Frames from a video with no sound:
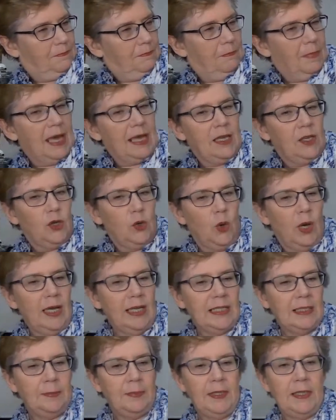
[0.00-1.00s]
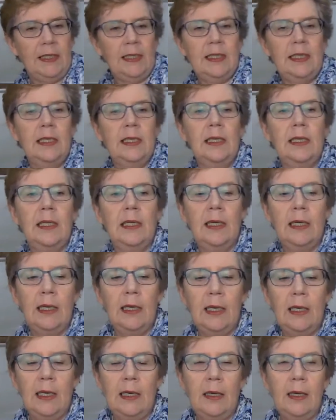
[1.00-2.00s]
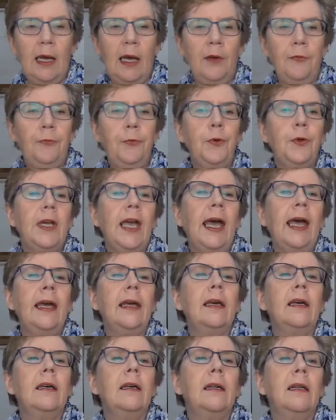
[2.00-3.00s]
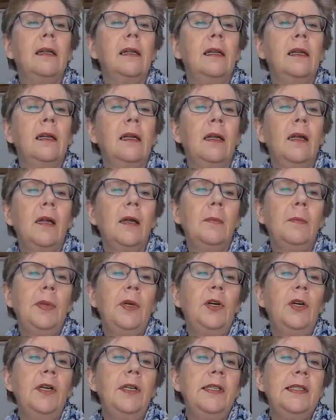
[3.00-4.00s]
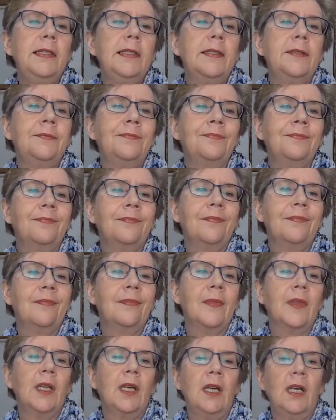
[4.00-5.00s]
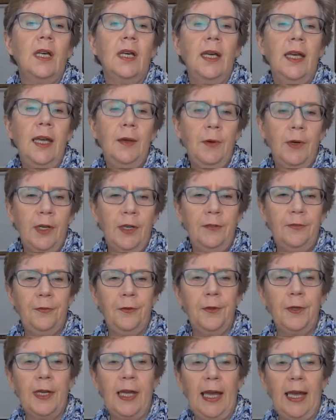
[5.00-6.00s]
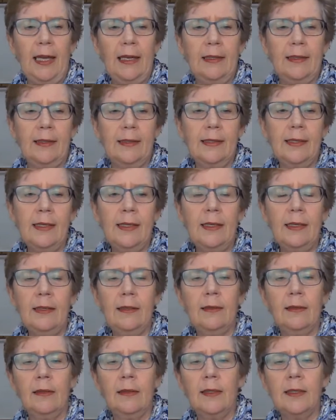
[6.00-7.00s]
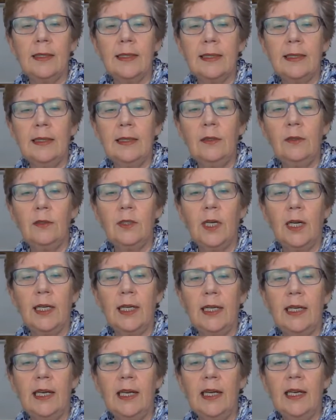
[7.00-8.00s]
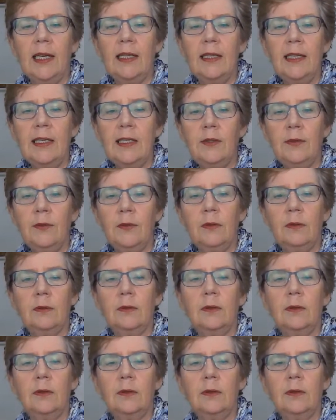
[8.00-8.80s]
make your husband a fruitcake because he wanted fruitcake. See, it's little tiny. These are,